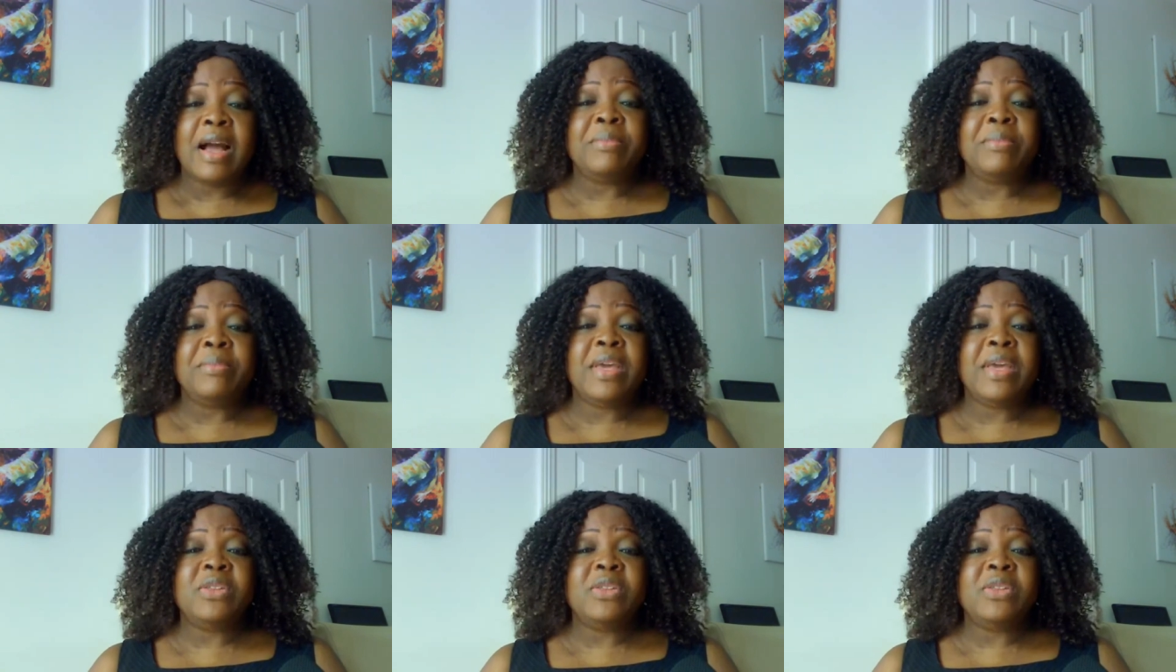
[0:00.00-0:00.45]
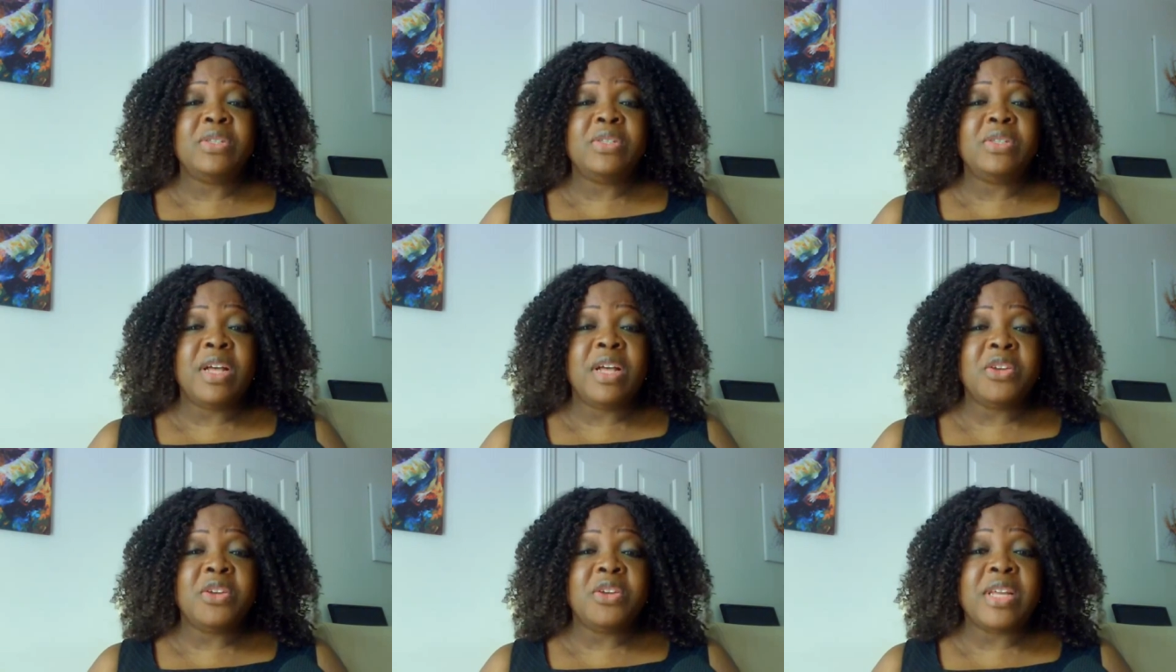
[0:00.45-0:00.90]
i'm here to
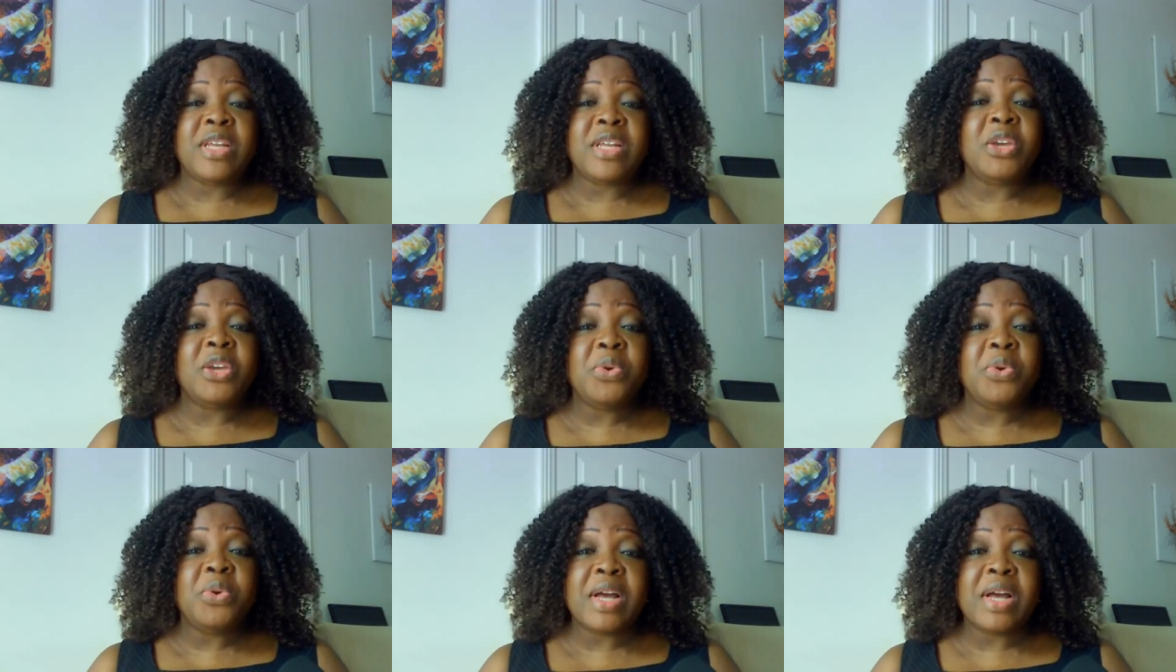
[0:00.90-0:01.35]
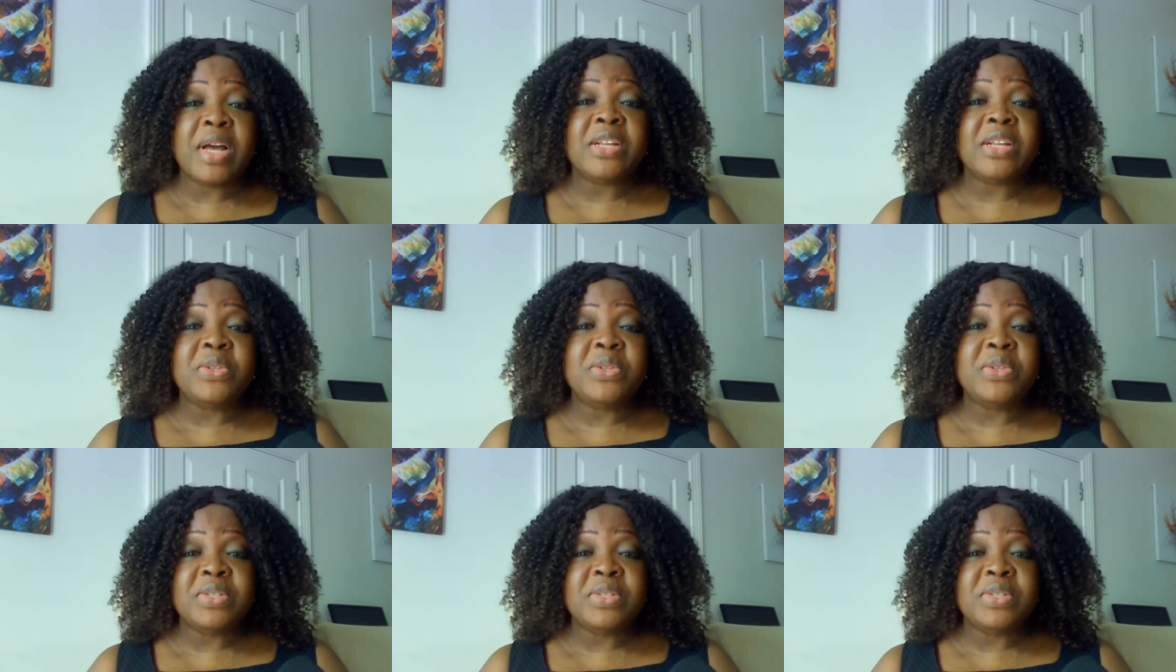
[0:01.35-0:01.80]
tell you that you
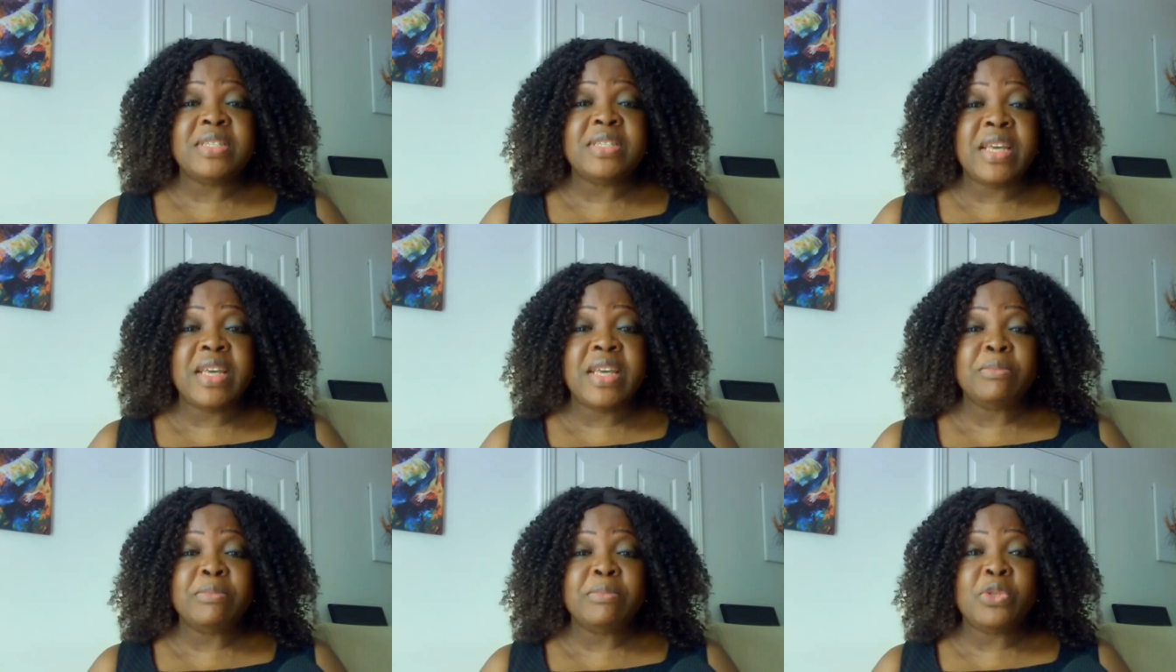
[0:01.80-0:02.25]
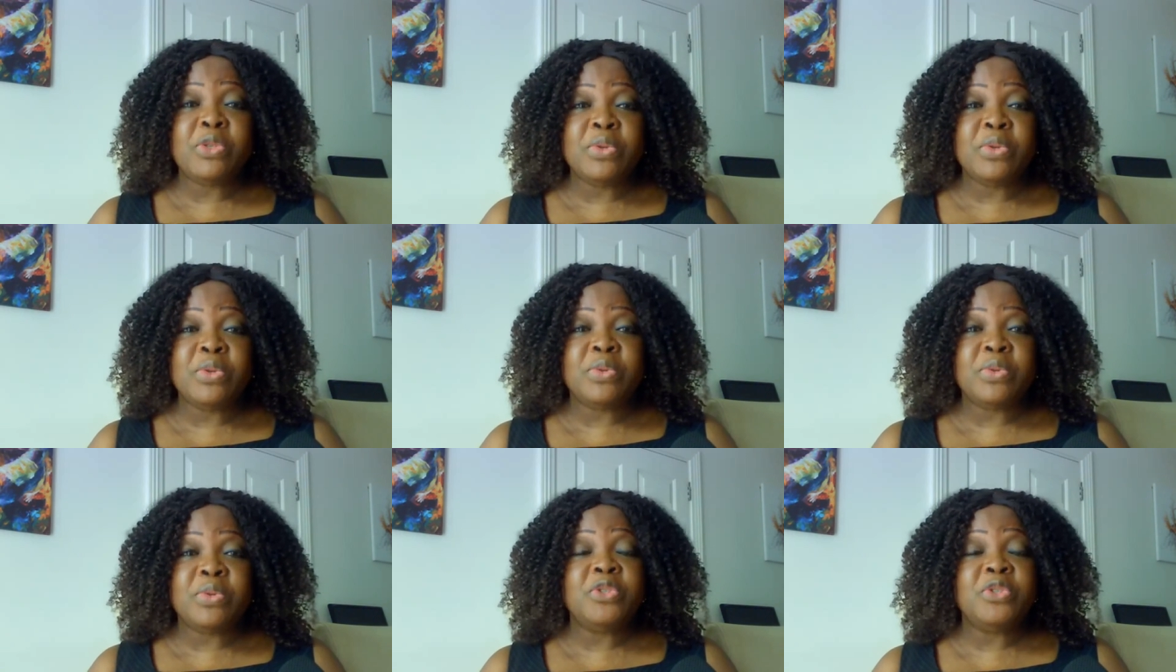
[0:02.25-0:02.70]
can do the same
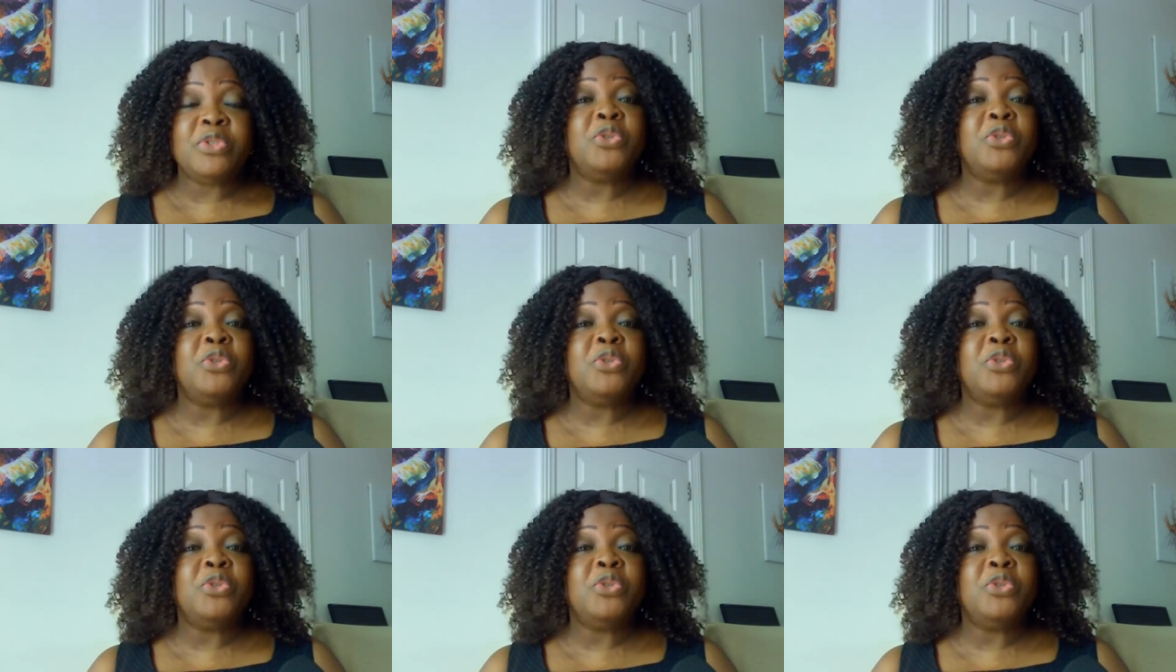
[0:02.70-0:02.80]
too